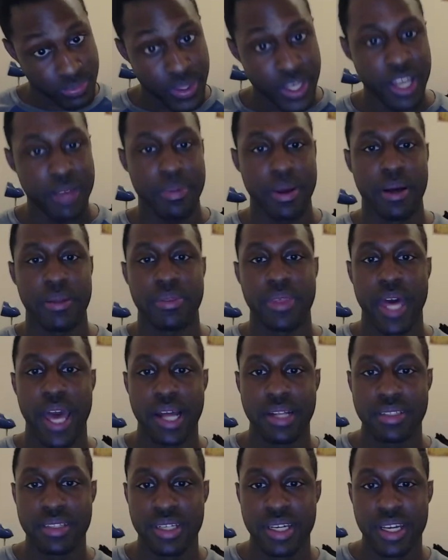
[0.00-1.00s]
Think about
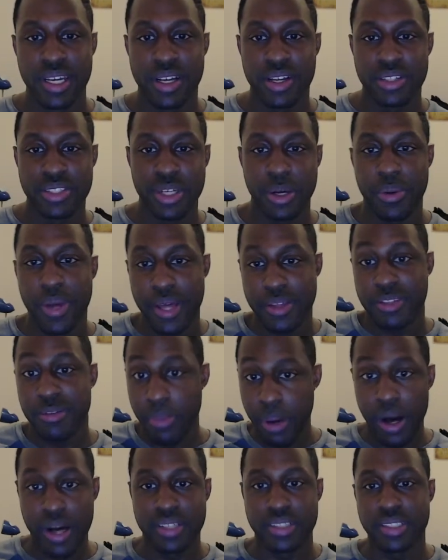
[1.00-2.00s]
that. So as
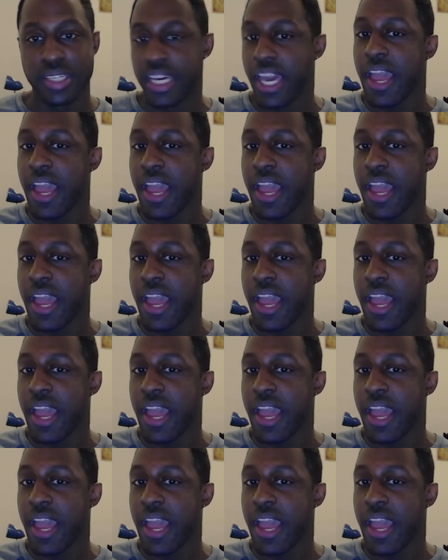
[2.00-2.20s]
a boss,